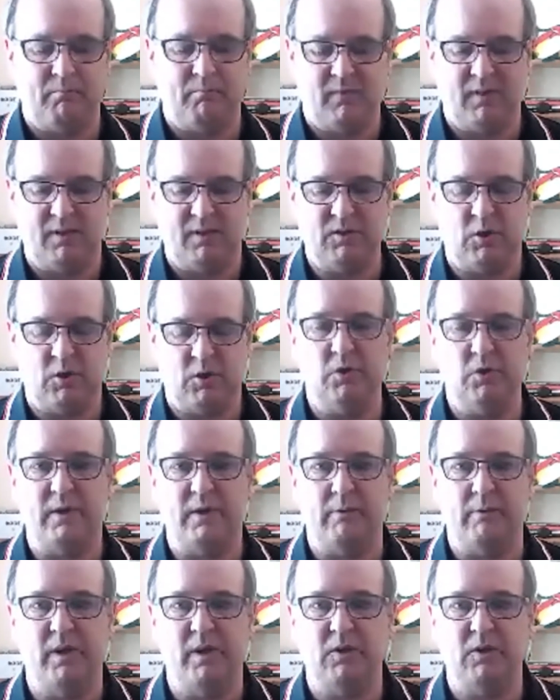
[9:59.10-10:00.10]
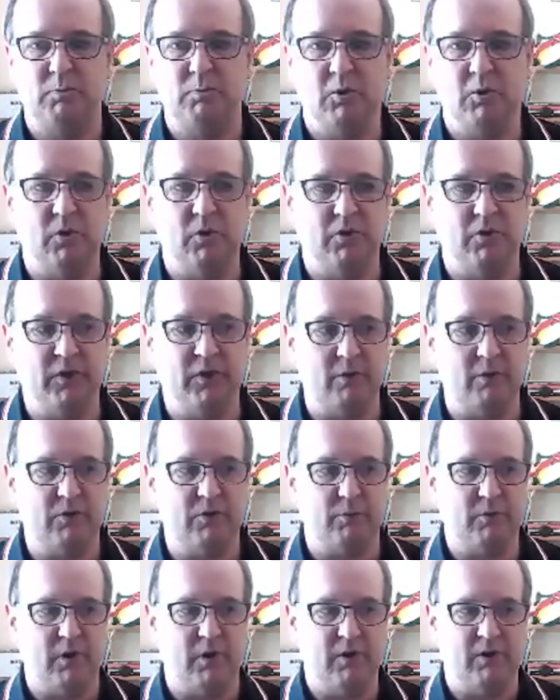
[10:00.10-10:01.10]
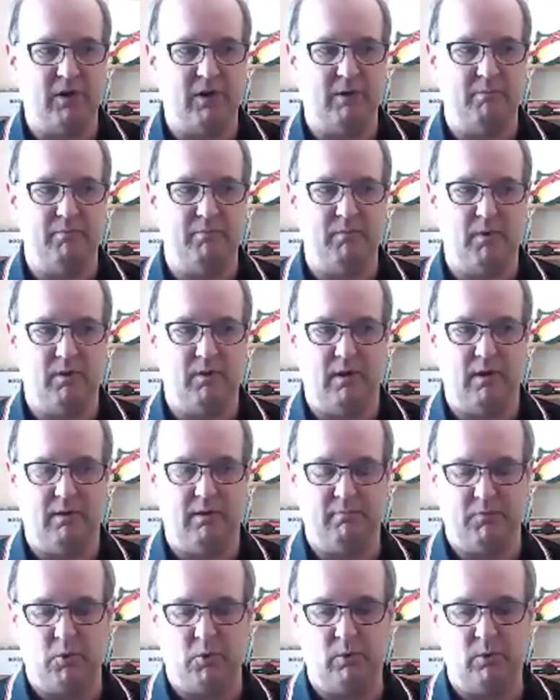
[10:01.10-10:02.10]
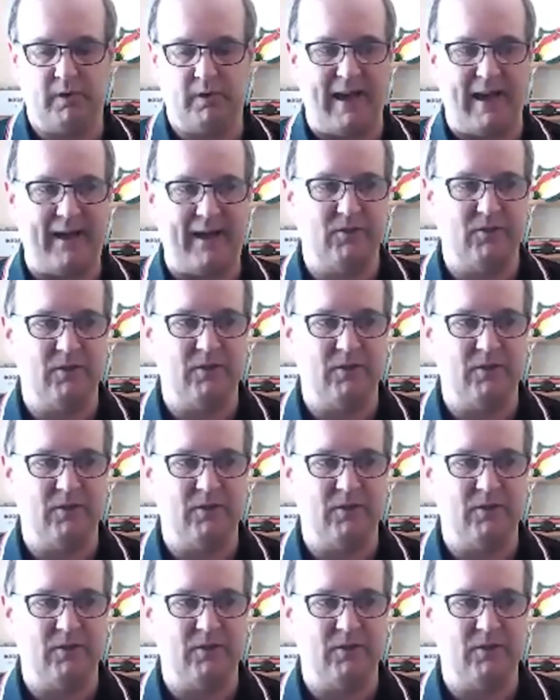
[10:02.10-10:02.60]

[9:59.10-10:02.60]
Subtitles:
There's a concept we explore on the coaching program called actor